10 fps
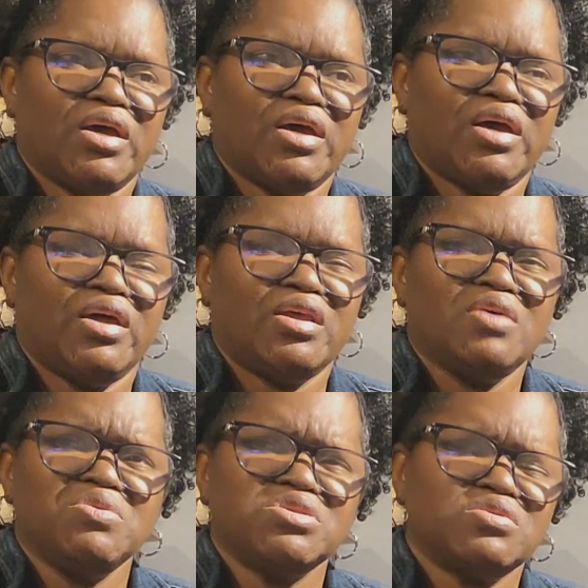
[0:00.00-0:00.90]
And it
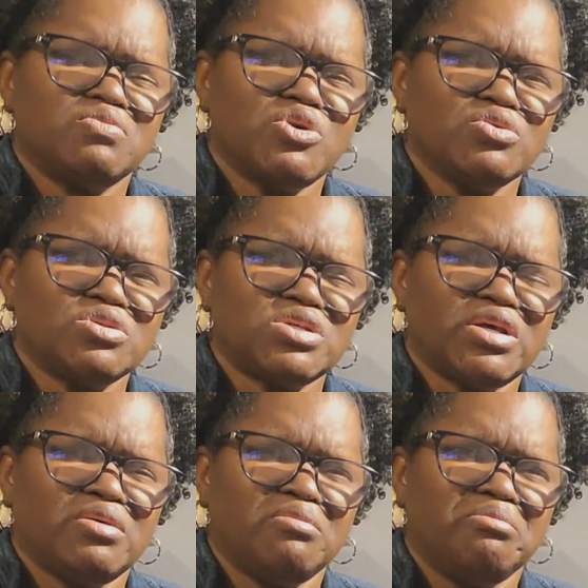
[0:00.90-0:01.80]
was the most
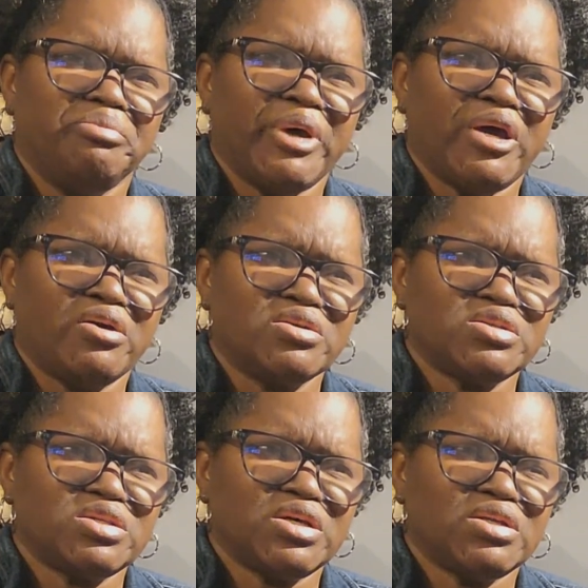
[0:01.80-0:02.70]

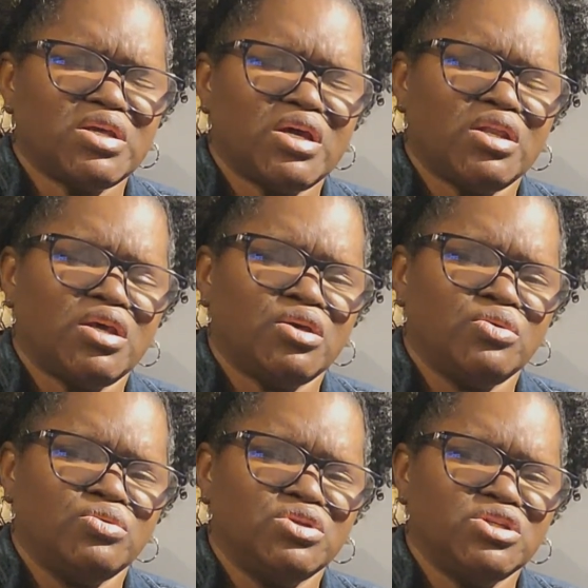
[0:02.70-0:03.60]
embarrassing and